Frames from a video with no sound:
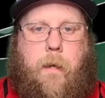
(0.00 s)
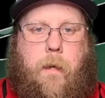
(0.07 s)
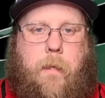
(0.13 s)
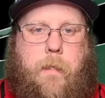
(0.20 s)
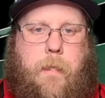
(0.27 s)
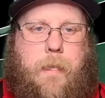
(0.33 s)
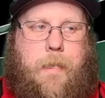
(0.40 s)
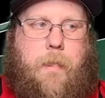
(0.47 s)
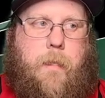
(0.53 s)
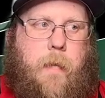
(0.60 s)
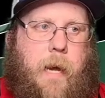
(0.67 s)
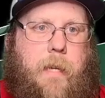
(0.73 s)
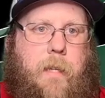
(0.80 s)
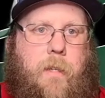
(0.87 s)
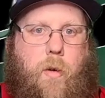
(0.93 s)
since
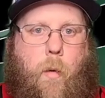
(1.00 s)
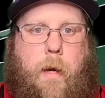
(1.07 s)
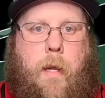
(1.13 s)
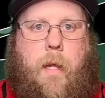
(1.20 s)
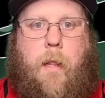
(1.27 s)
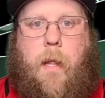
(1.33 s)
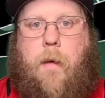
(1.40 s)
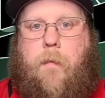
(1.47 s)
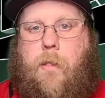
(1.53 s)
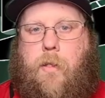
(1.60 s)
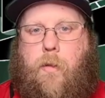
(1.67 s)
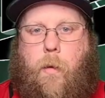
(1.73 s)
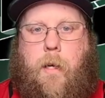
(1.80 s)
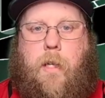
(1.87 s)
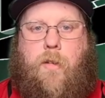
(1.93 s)
like 2011,
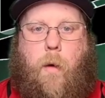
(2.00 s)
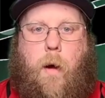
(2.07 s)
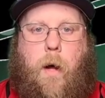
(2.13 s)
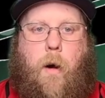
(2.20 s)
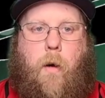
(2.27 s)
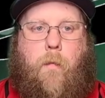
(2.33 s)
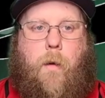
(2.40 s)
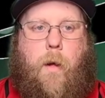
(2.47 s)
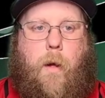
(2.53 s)
2012